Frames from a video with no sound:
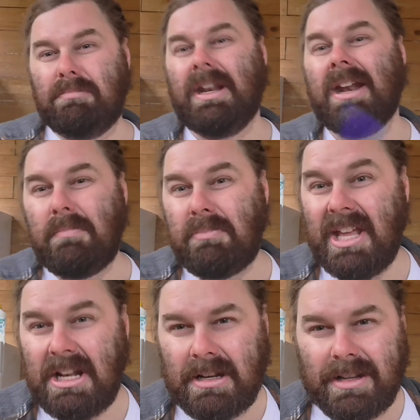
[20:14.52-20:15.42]
But in a
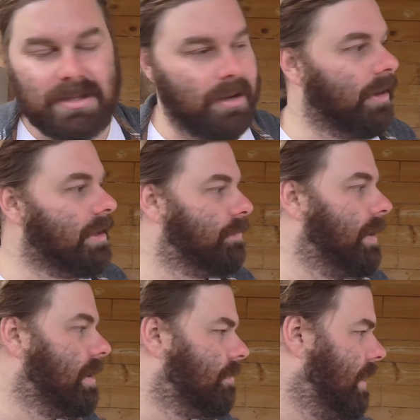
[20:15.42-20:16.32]
bit. So it's
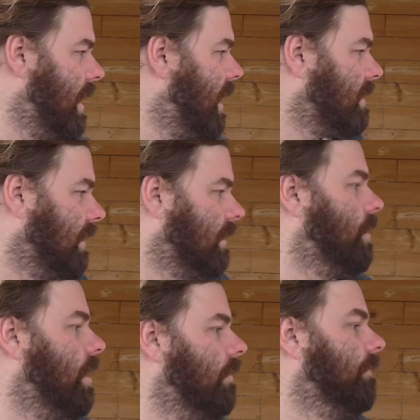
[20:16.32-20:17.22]
been a hectic
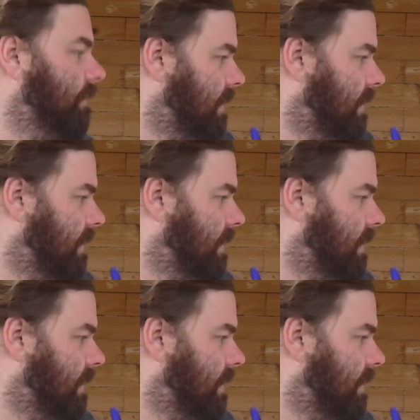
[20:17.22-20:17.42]
kind of